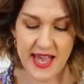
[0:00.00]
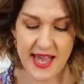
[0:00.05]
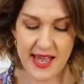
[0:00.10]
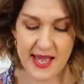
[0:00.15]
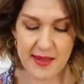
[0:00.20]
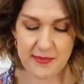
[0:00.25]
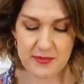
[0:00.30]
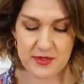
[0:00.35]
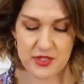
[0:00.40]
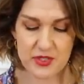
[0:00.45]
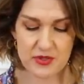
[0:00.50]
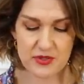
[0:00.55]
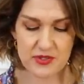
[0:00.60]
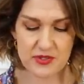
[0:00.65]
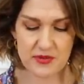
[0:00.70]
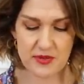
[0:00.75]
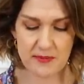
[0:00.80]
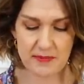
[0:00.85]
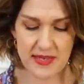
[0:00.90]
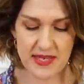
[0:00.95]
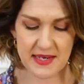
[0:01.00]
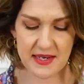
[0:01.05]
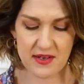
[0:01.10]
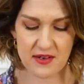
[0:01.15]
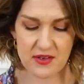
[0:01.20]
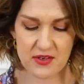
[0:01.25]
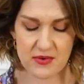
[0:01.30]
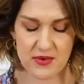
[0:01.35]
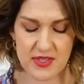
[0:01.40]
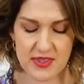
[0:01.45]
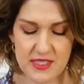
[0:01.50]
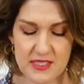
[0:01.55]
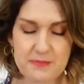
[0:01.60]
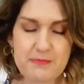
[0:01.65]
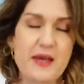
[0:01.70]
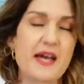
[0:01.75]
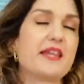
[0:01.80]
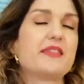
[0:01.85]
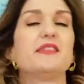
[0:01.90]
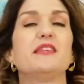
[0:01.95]
um, shorts are a bit longer on this
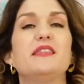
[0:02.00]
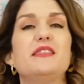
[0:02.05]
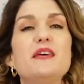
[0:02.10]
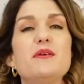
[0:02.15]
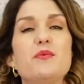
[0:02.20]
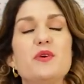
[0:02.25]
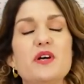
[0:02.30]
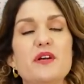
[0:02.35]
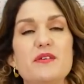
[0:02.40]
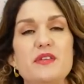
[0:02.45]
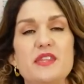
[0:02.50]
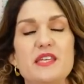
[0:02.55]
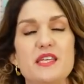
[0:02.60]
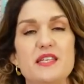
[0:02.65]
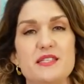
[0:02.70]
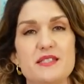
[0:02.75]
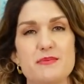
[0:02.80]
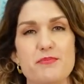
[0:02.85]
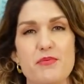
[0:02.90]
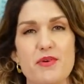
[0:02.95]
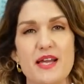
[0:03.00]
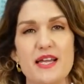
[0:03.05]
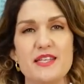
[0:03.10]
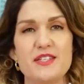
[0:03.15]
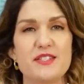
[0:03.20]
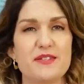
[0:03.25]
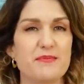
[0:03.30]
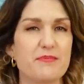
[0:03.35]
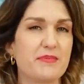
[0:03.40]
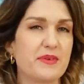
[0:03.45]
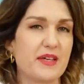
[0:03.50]
pattern than they were in the inspiration,